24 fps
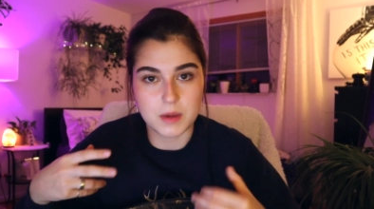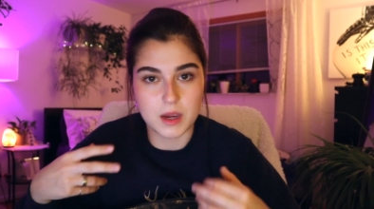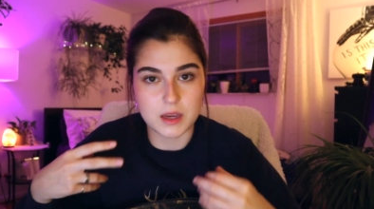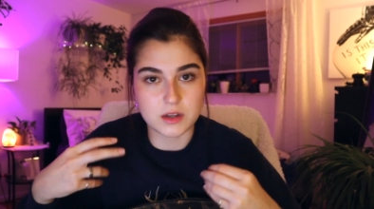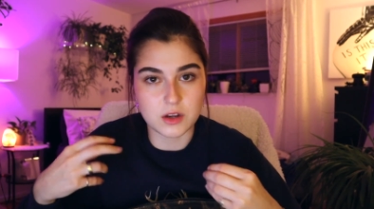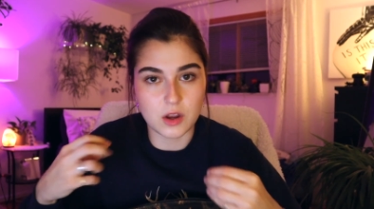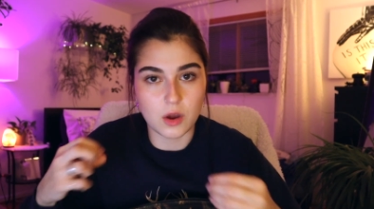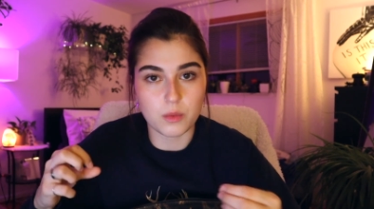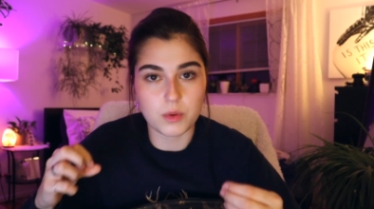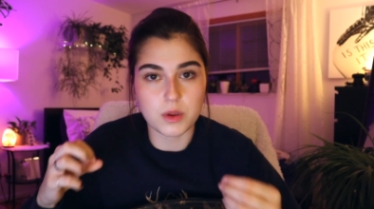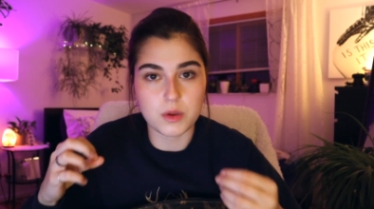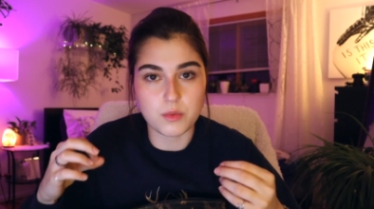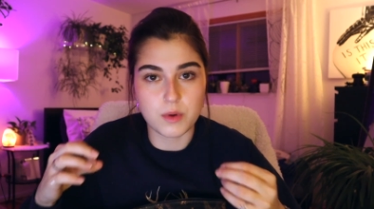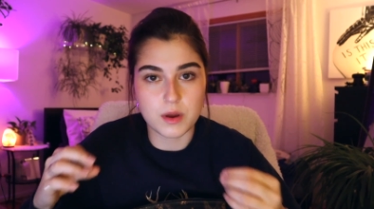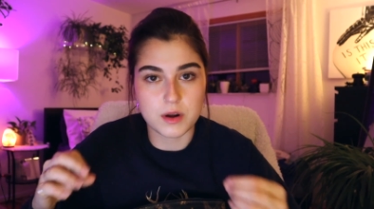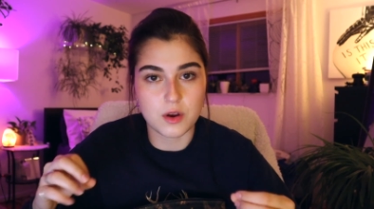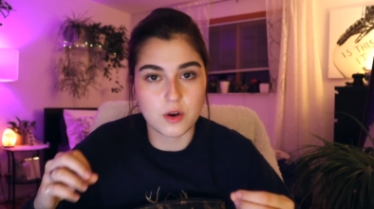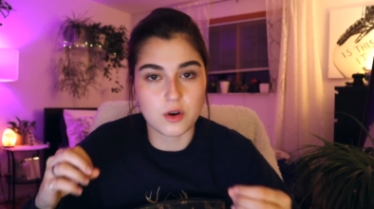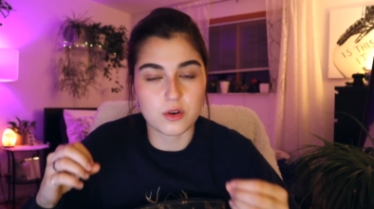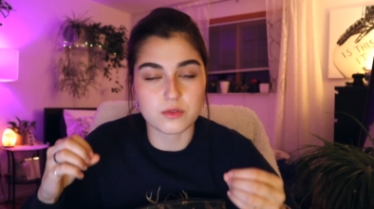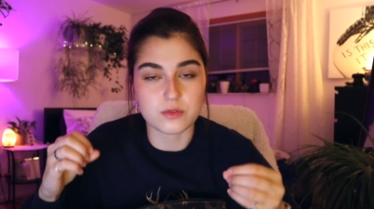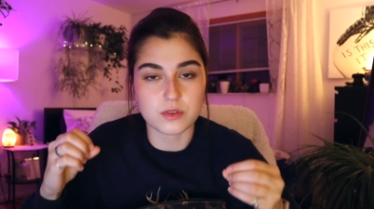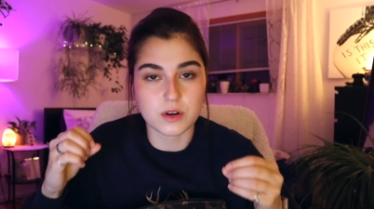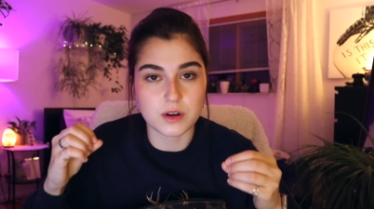I know we went
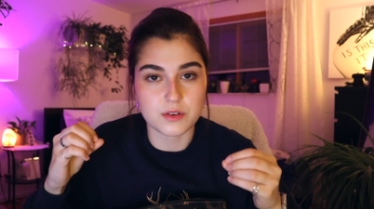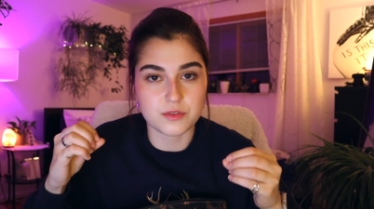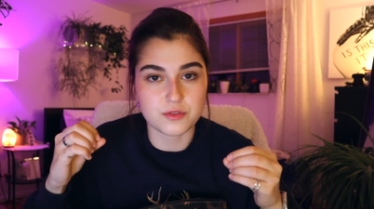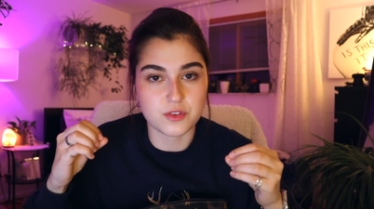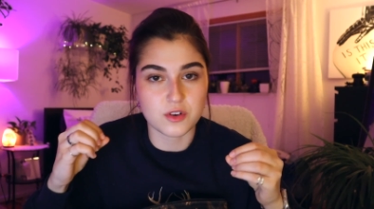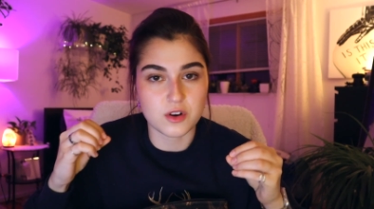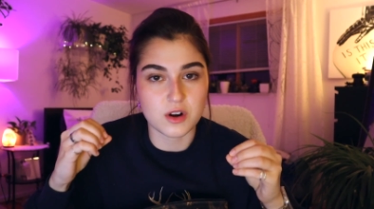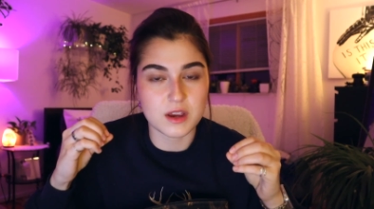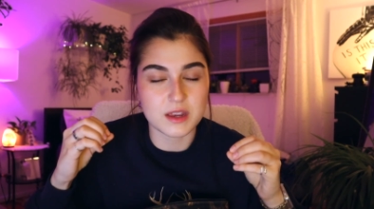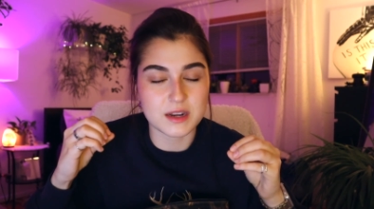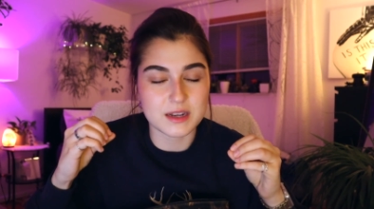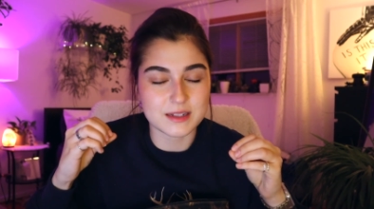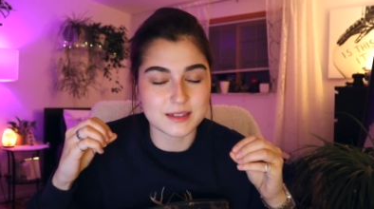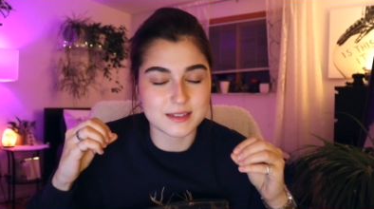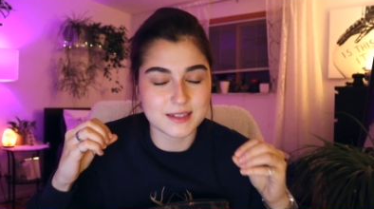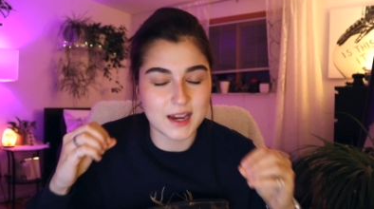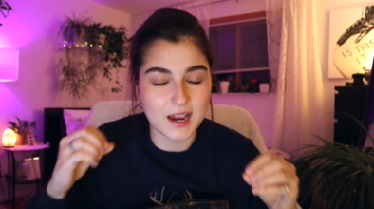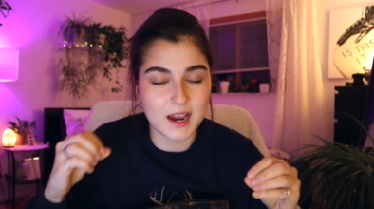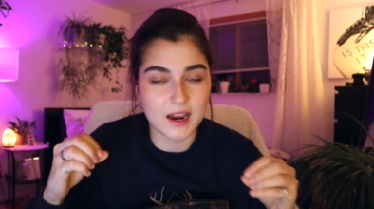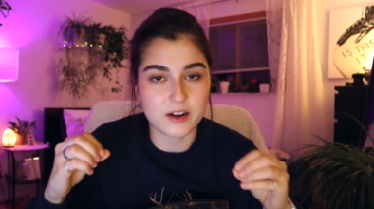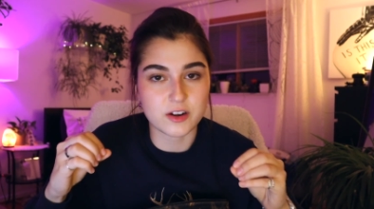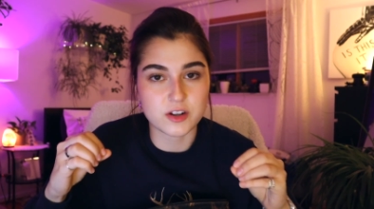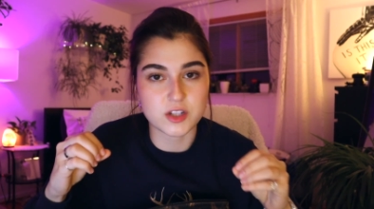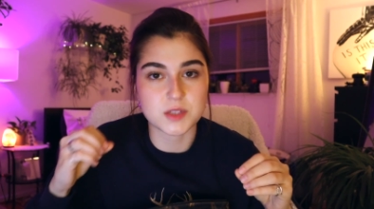over it for an
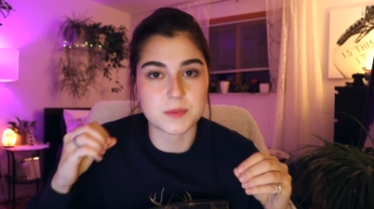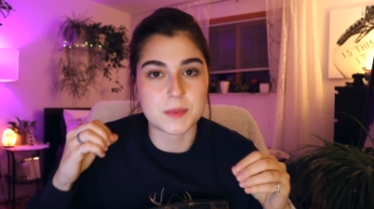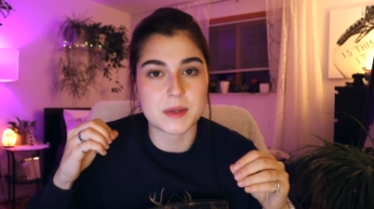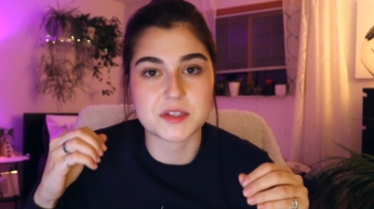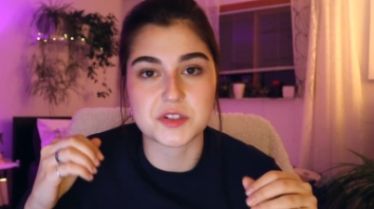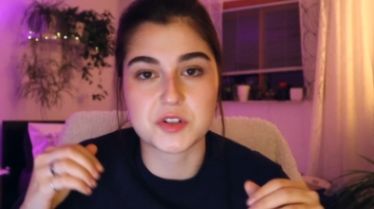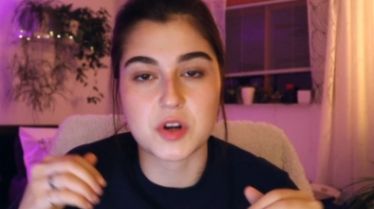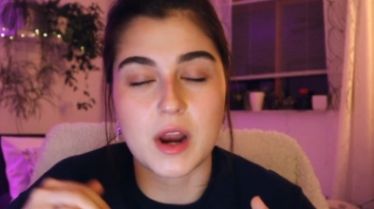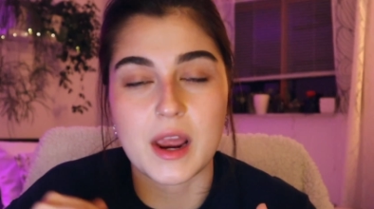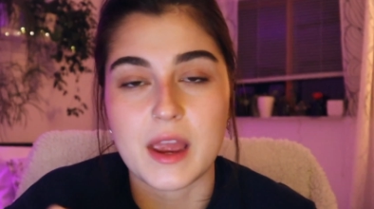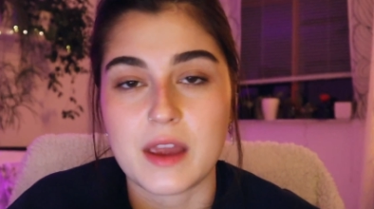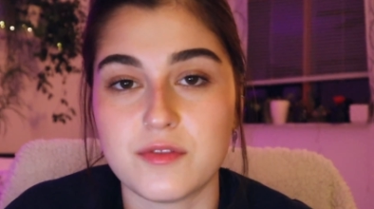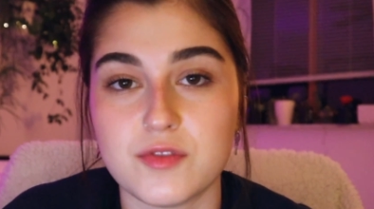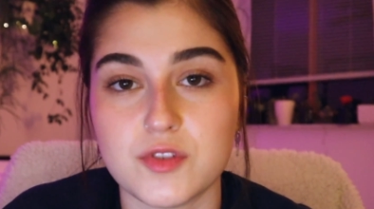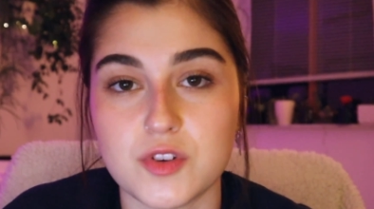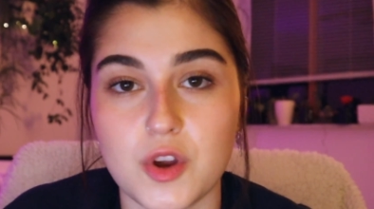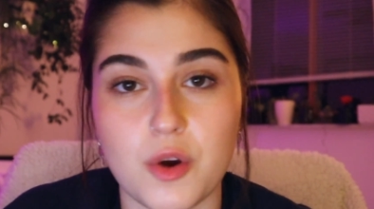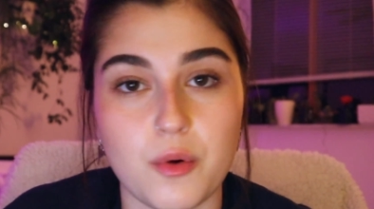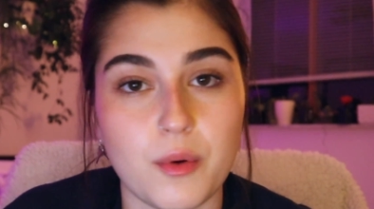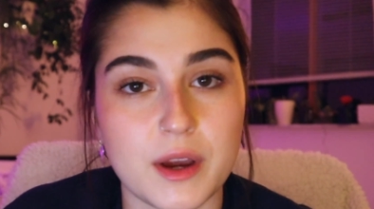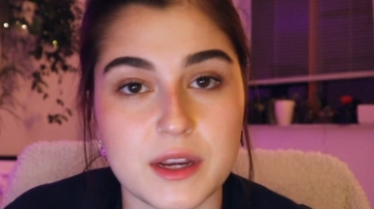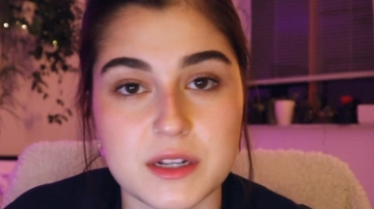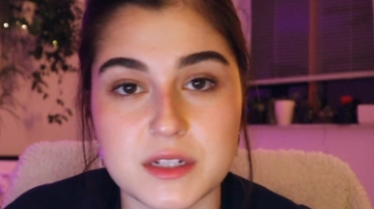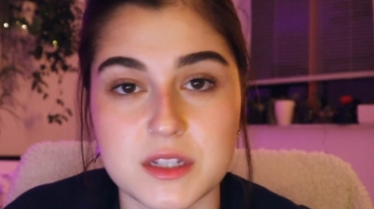entire semester. I have
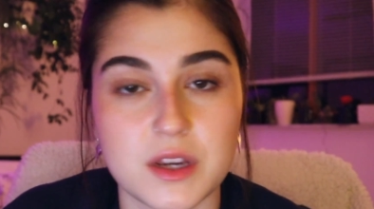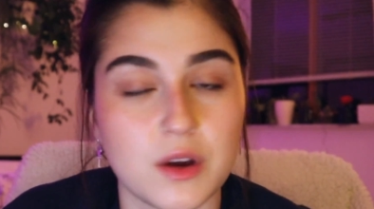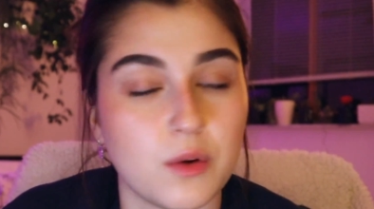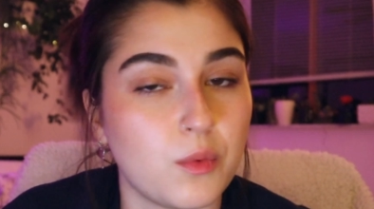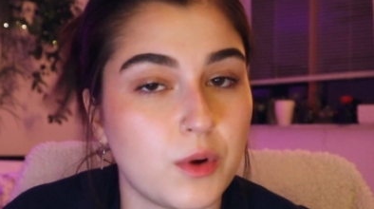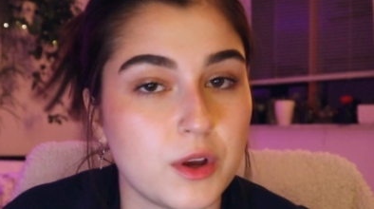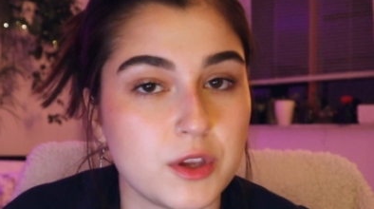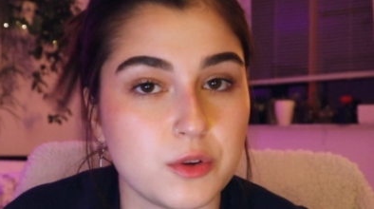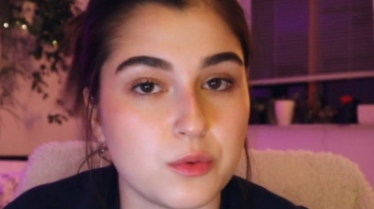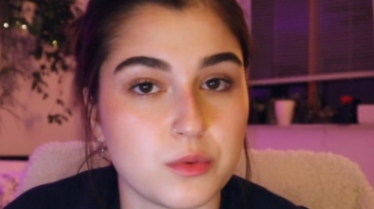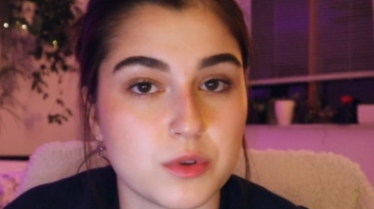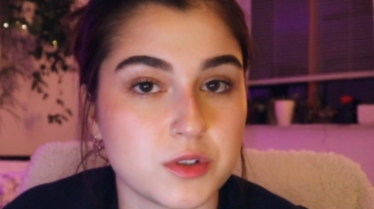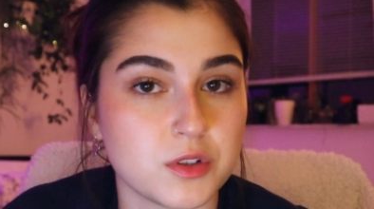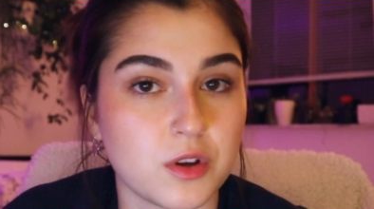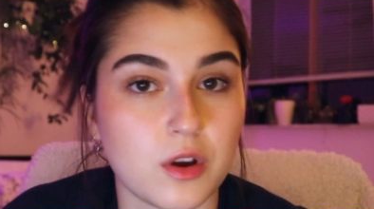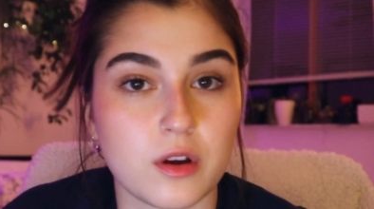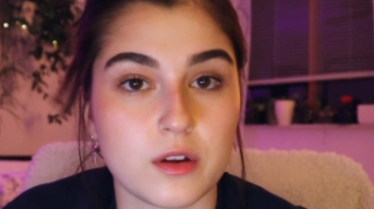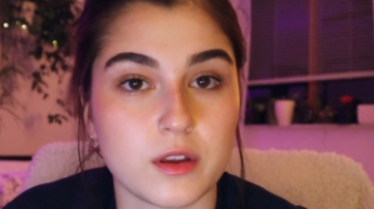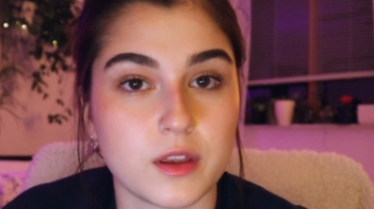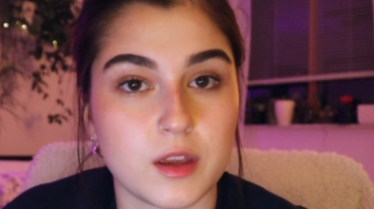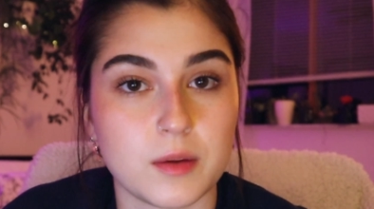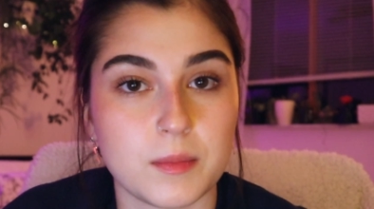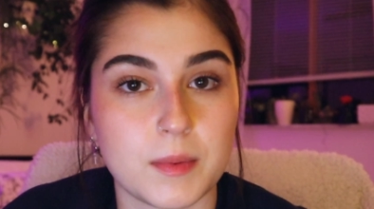no idea what you were talking